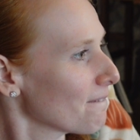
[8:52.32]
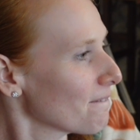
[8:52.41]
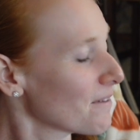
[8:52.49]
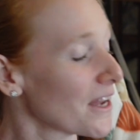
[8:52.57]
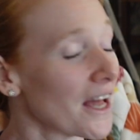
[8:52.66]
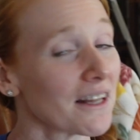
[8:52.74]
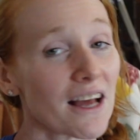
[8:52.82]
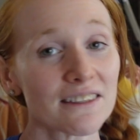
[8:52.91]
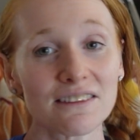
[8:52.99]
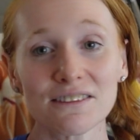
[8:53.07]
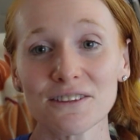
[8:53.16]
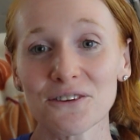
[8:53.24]
yeah,
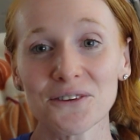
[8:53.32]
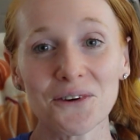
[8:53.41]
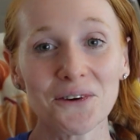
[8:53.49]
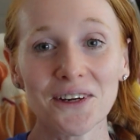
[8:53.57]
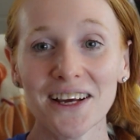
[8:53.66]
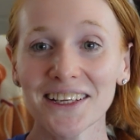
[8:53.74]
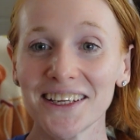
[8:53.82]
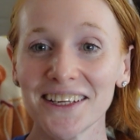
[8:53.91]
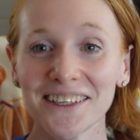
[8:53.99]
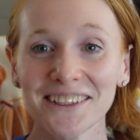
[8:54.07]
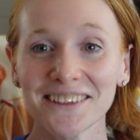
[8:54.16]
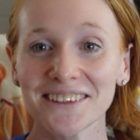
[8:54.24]
lots of stuff going on
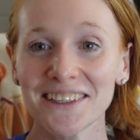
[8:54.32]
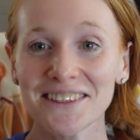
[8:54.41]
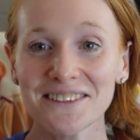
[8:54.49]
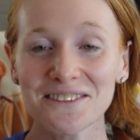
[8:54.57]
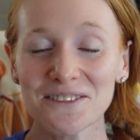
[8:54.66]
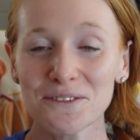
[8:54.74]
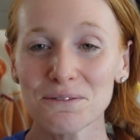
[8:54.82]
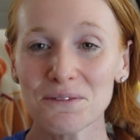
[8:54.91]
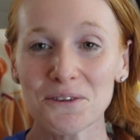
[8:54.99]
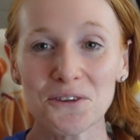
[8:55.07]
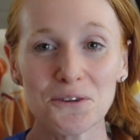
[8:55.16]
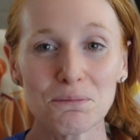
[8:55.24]
here. It's
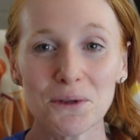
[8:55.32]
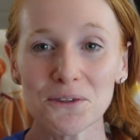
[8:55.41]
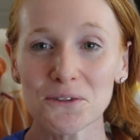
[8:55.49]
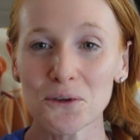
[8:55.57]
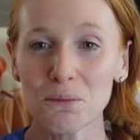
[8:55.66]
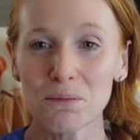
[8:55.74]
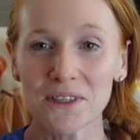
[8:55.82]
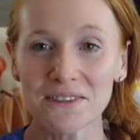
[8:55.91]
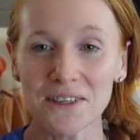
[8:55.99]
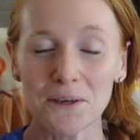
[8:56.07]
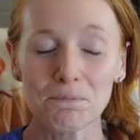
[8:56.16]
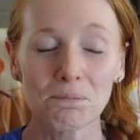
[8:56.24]
just been so
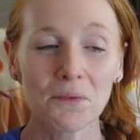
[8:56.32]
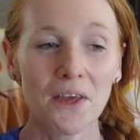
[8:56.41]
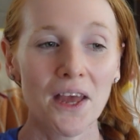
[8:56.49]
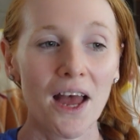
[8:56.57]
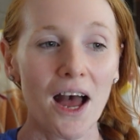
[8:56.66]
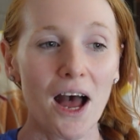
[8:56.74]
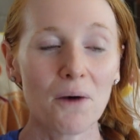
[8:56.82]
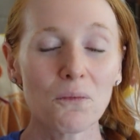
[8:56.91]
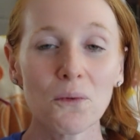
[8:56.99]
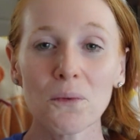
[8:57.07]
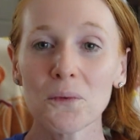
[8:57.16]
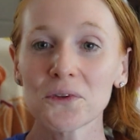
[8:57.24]
busy.
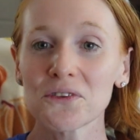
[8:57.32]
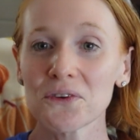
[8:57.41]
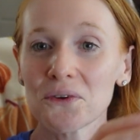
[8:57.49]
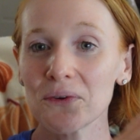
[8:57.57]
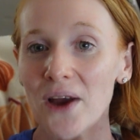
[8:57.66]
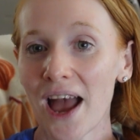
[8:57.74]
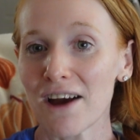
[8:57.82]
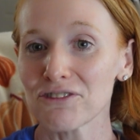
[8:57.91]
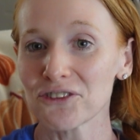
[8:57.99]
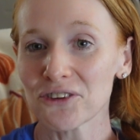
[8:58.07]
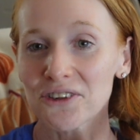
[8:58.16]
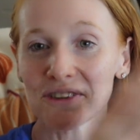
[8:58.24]
What we'll do
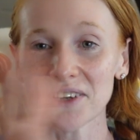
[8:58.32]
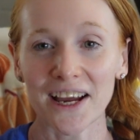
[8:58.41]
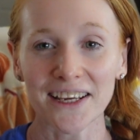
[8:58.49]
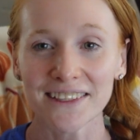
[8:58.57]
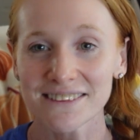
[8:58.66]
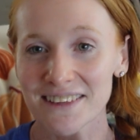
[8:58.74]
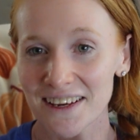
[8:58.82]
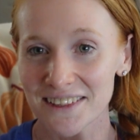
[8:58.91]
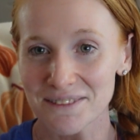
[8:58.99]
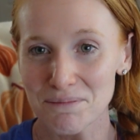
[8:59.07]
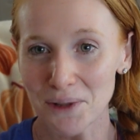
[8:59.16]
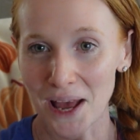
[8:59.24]
after I get
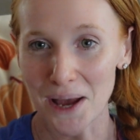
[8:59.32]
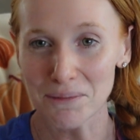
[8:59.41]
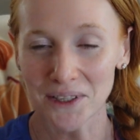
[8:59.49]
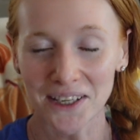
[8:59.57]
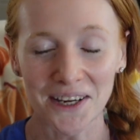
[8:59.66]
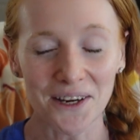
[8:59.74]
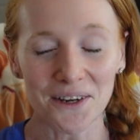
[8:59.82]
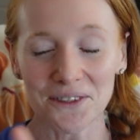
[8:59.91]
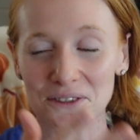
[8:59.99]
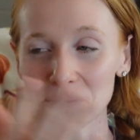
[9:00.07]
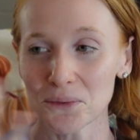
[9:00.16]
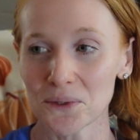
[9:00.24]
done blabbing here
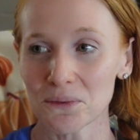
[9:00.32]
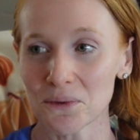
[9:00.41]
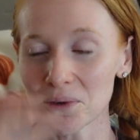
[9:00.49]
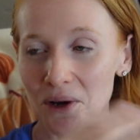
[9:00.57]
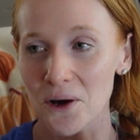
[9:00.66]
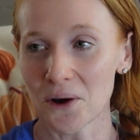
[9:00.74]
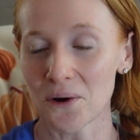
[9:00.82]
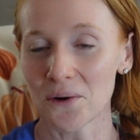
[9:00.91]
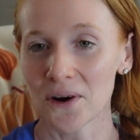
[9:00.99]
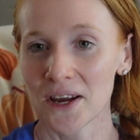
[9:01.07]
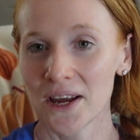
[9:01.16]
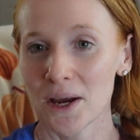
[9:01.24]
is we will
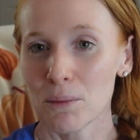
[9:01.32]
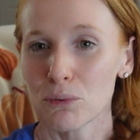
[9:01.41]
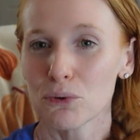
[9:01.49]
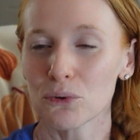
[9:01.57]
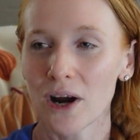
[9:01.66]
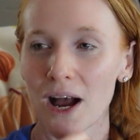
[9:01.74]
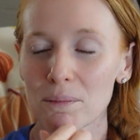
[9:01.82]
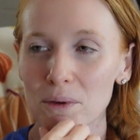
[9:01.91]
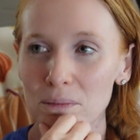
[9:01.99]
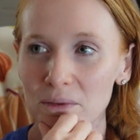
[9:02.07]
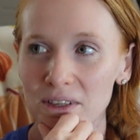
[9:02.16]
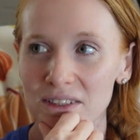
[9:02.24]
go
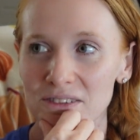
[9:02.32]
probably